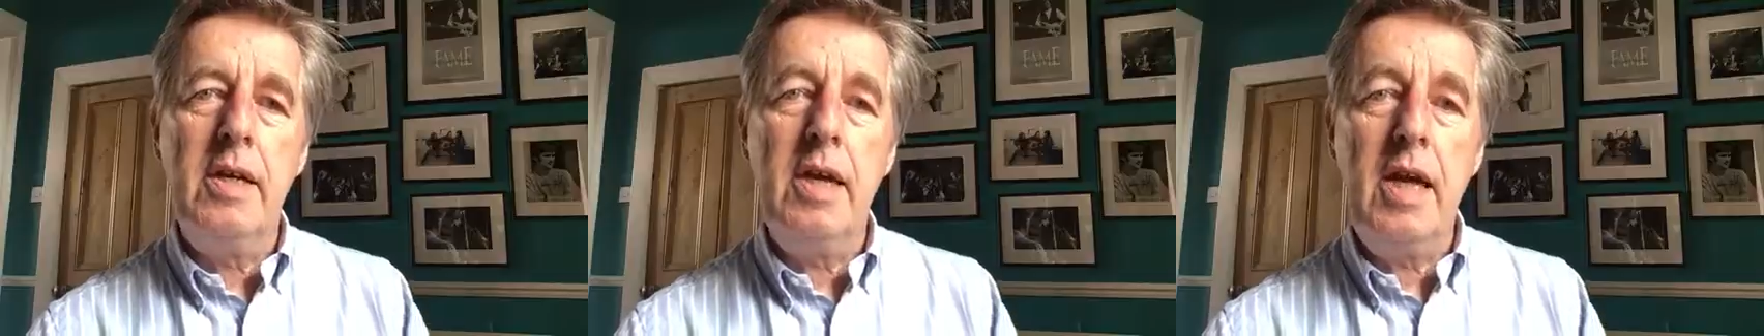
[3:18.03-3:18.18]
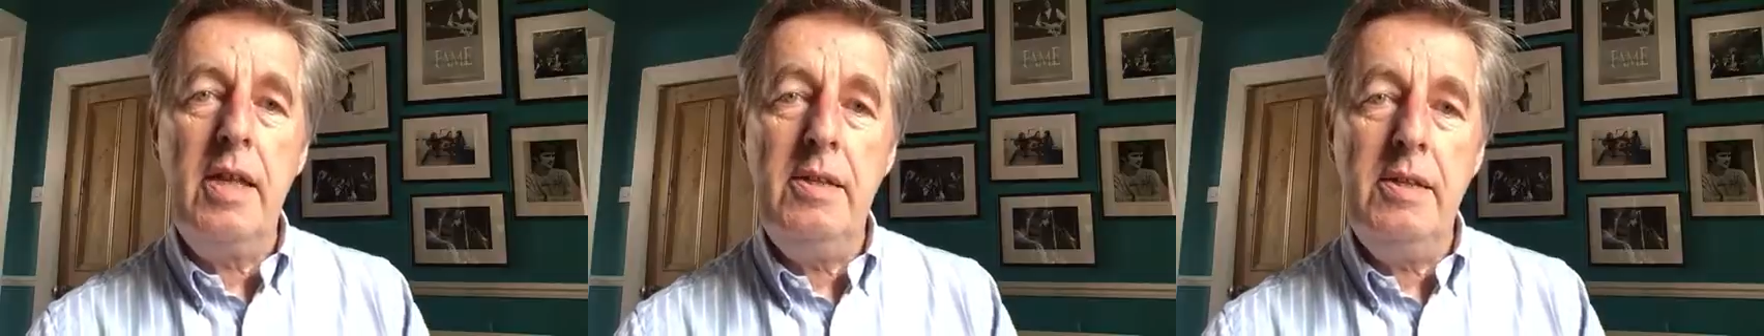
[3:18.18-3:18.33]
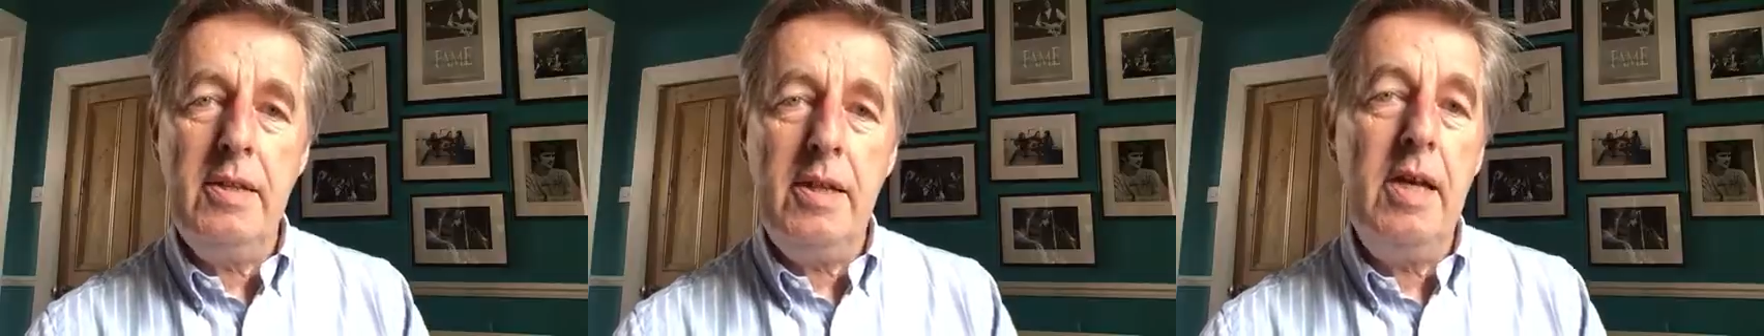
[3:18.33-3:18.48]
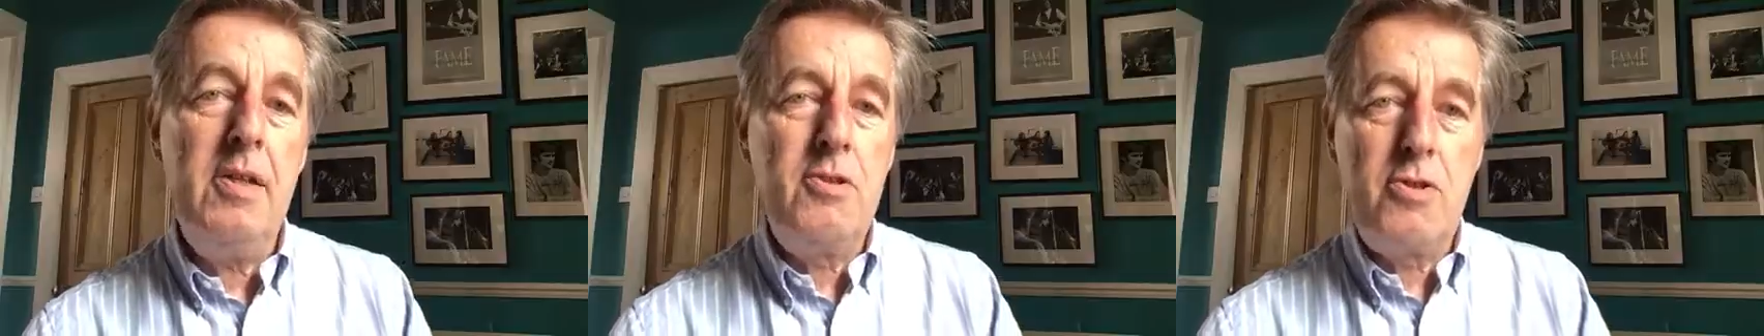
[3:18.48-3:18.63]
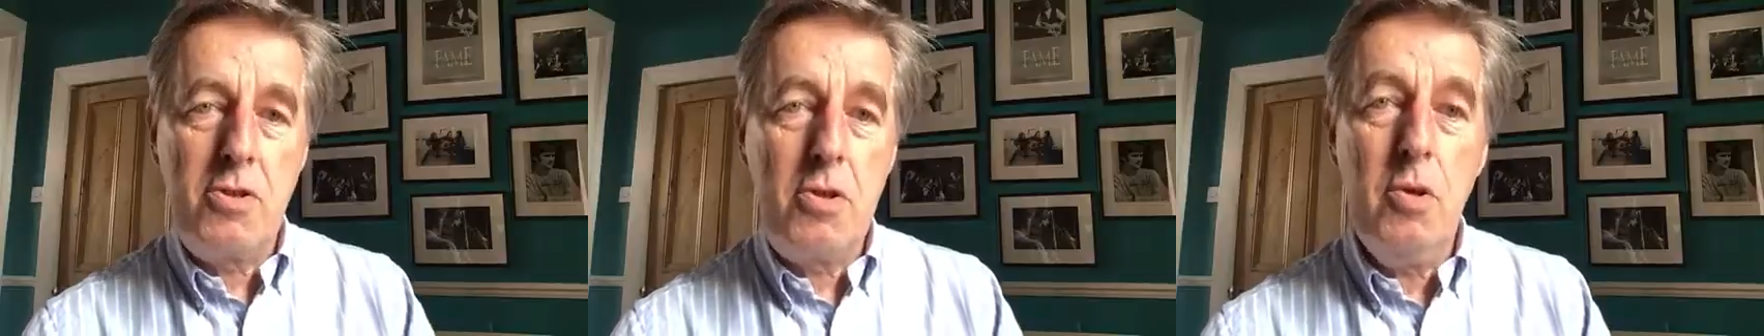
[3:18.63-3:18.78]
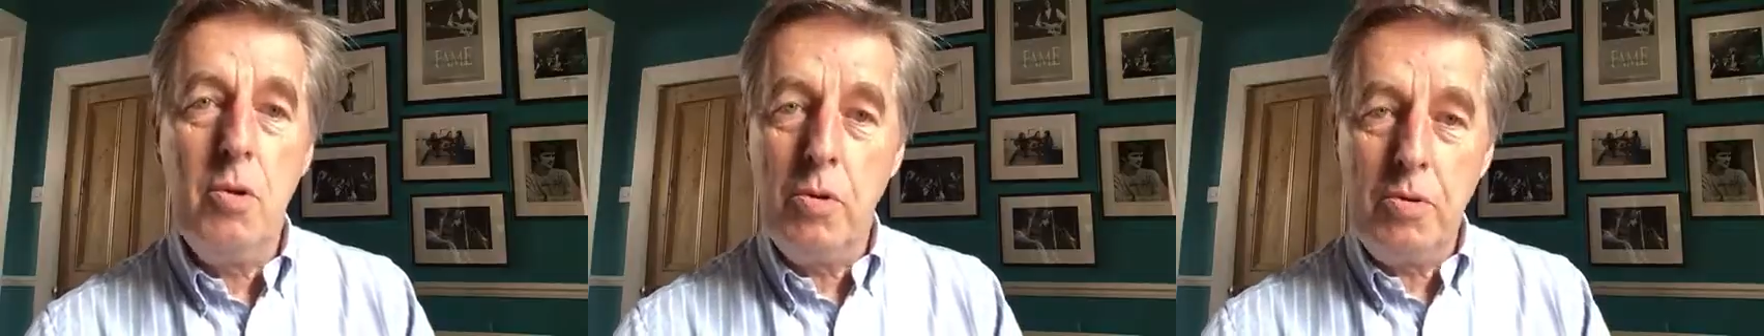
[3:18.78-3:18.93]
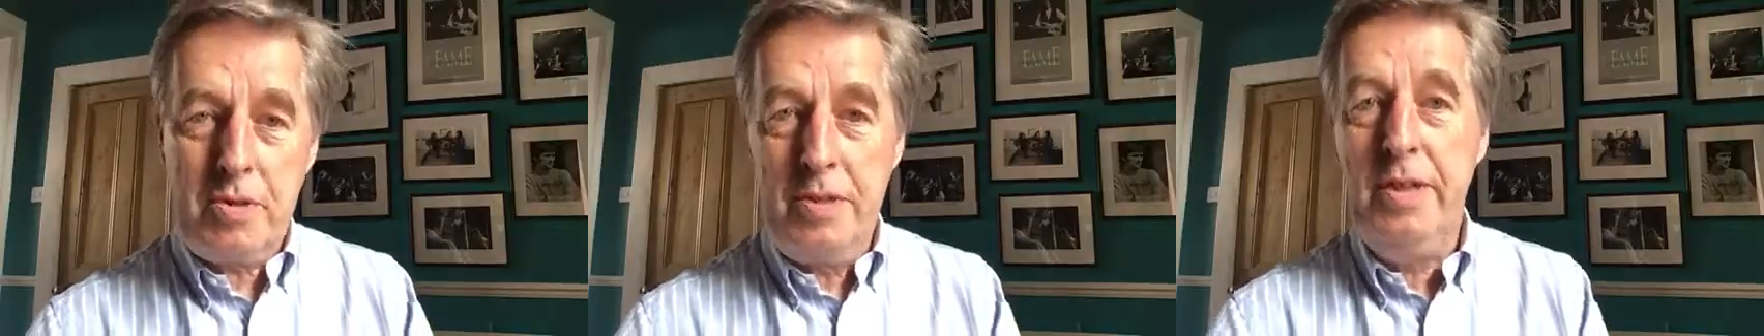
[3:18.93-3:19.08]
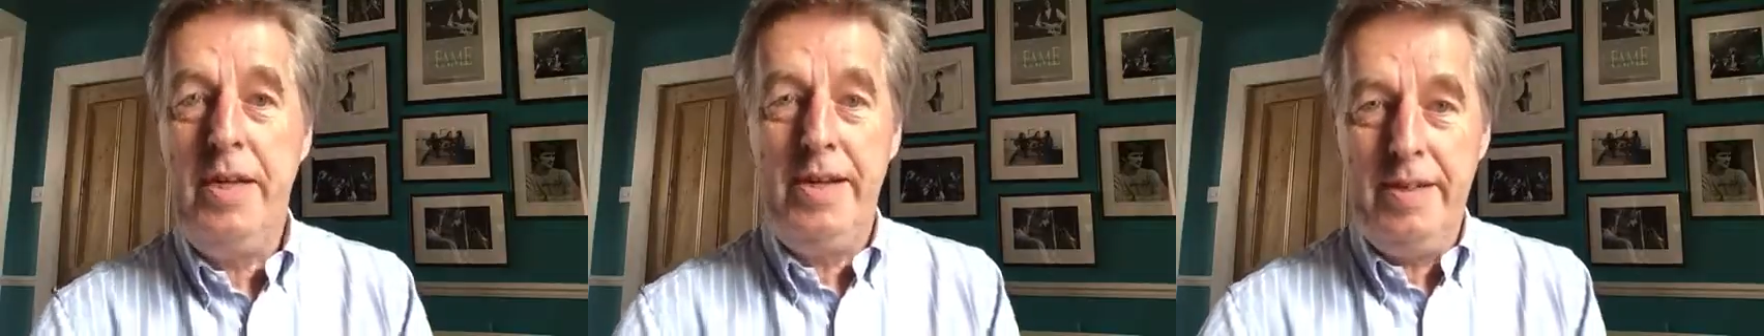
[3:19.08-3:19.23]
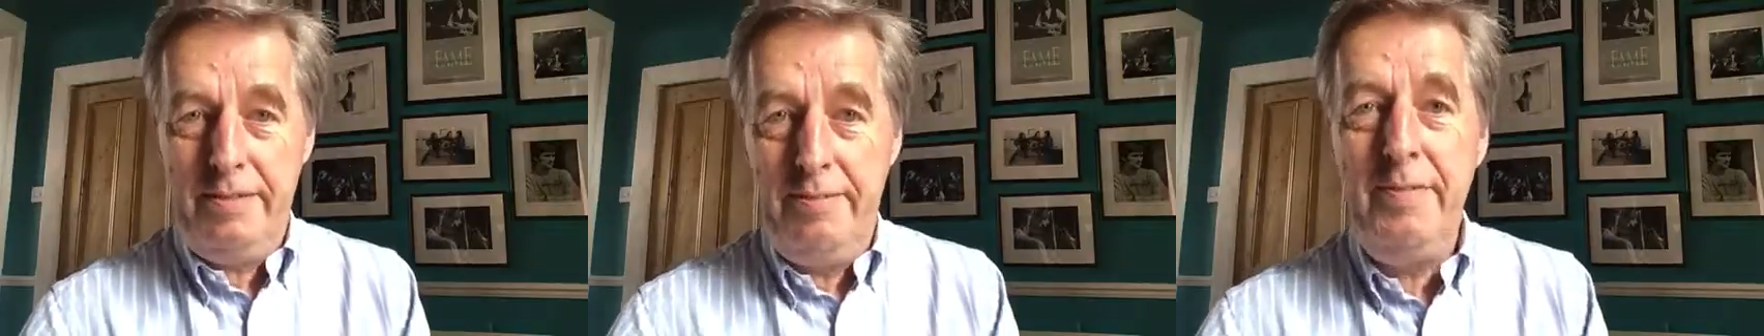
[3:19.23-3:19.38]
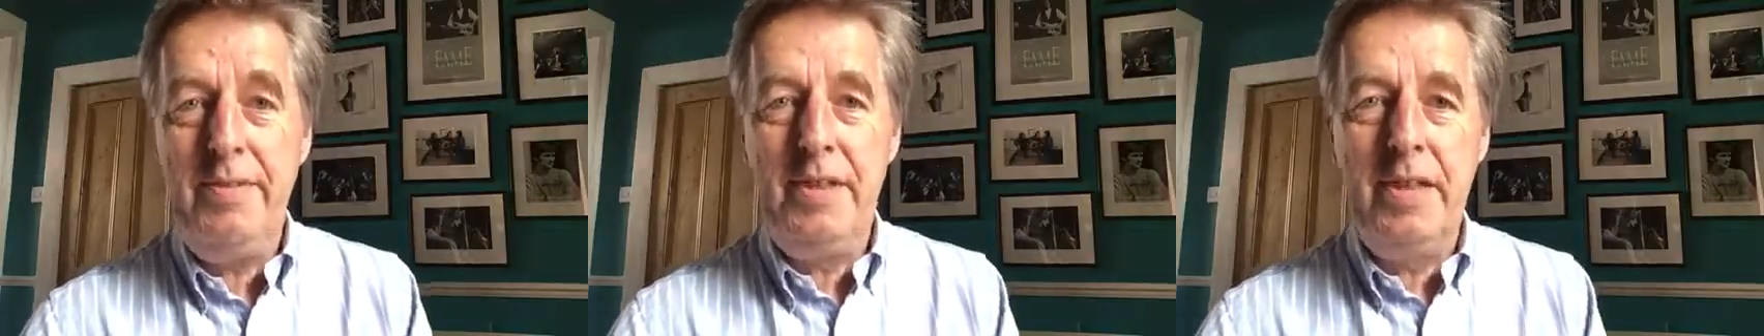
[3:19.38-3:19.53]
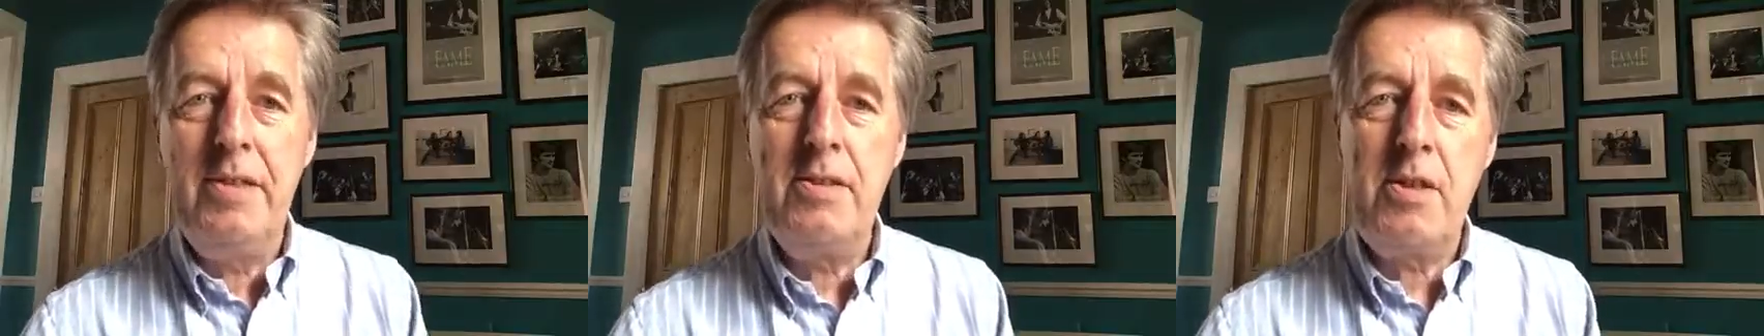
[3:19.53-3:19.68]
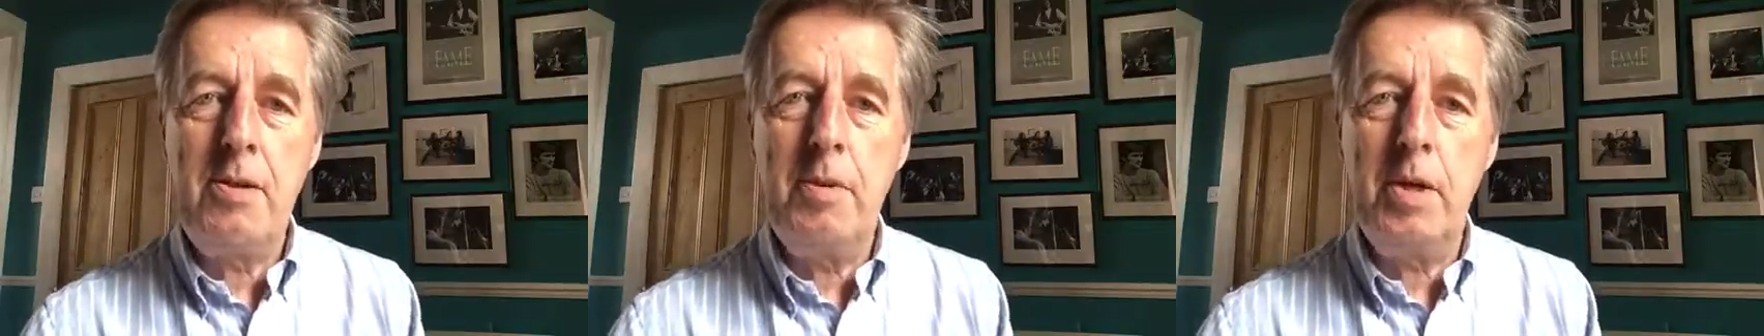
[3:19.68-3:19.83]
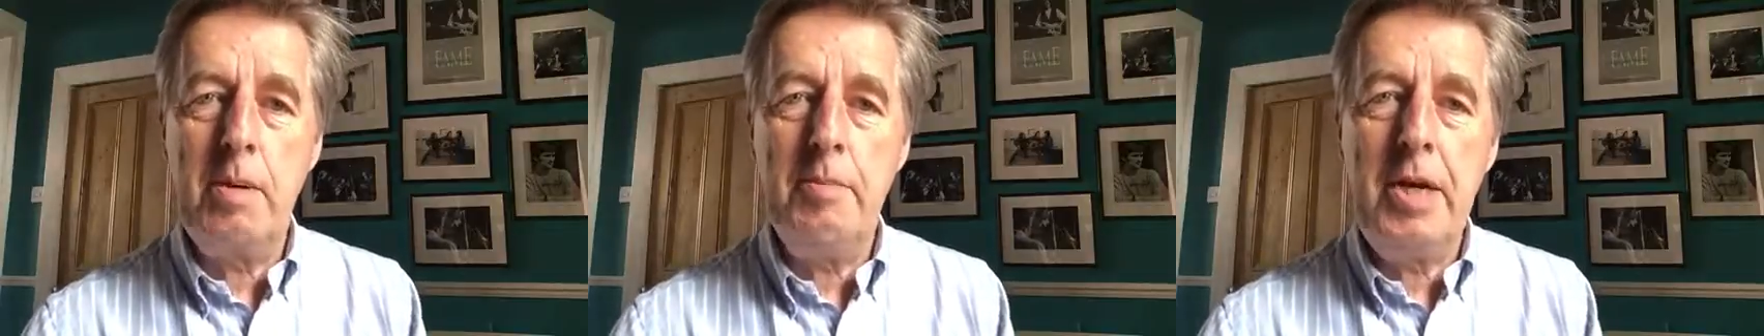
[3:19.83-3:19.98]
In short,
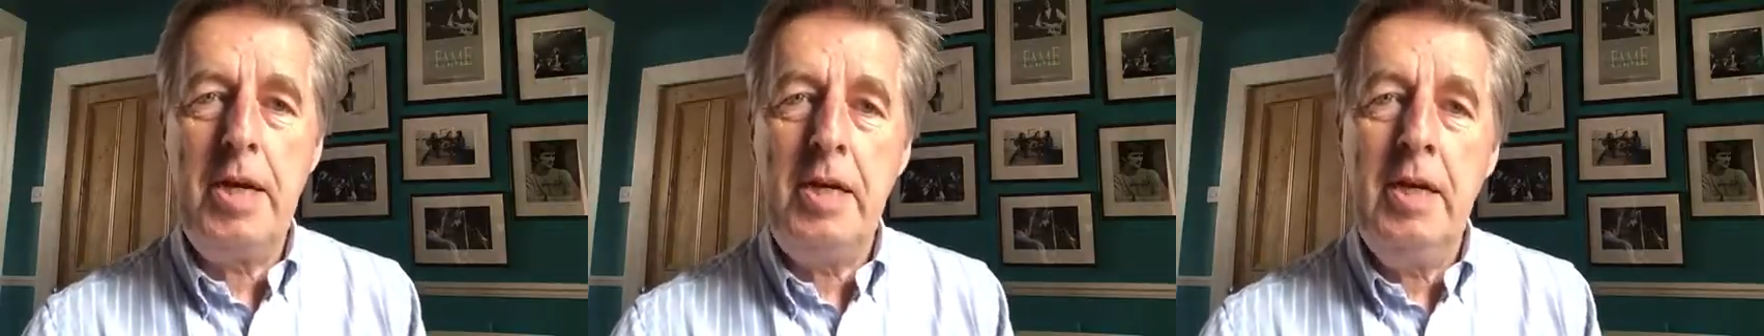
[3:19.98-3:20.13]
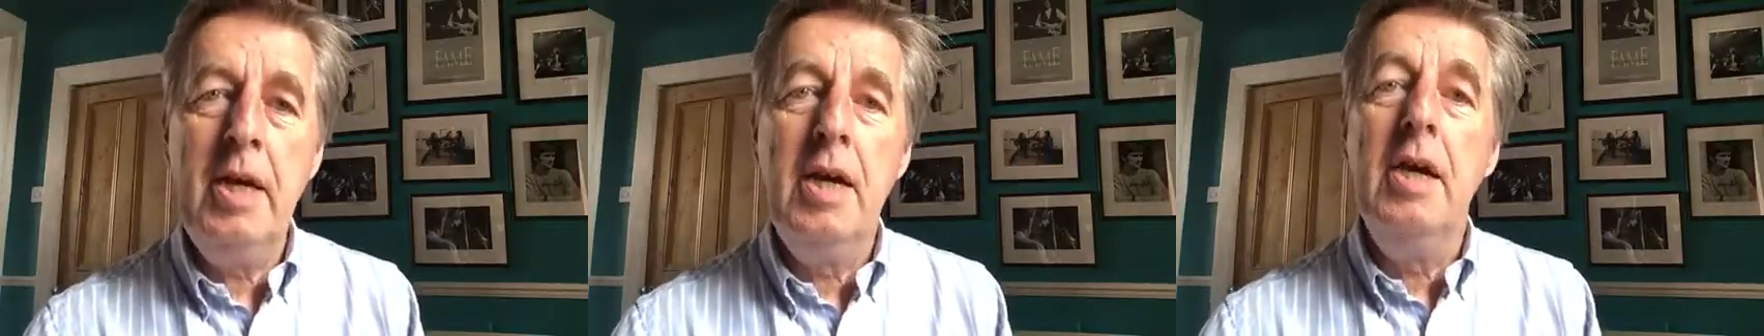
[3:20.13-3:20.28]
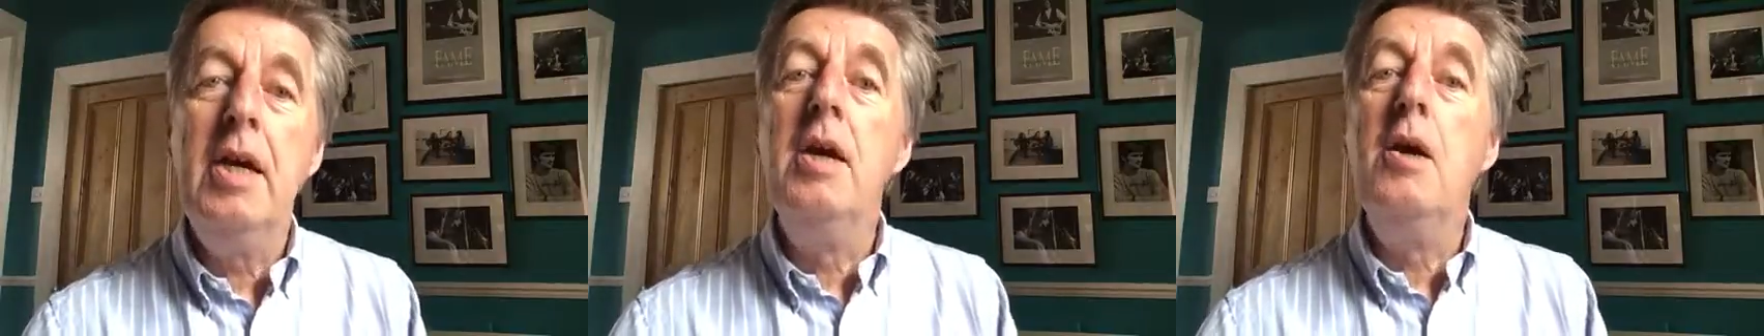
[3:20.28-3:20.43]
see what I mean?